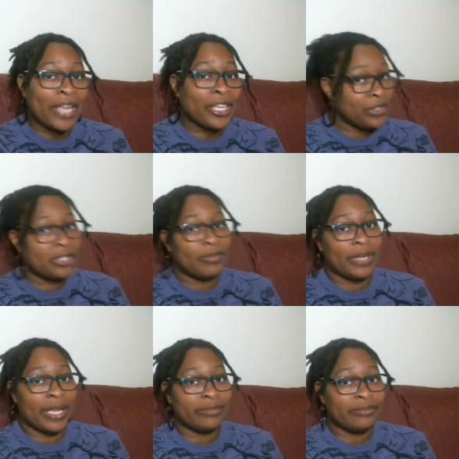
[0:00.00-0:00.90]
used to
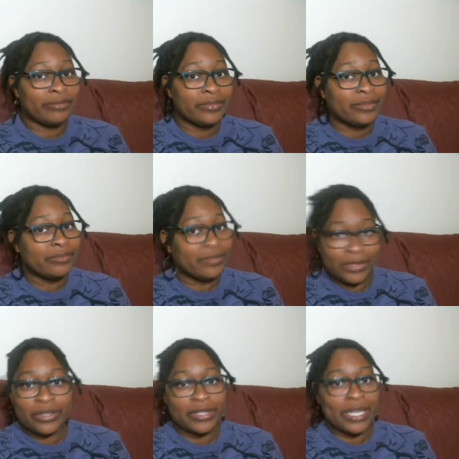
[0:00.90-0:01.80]
be in.
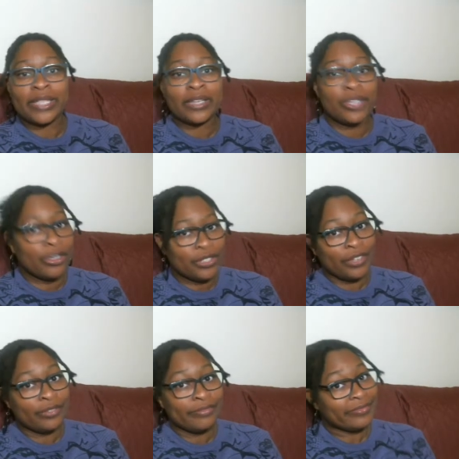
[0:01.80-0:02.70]
Notice I said used
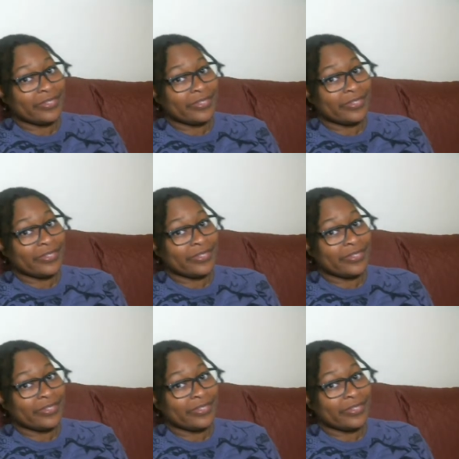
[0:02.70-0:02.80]
to.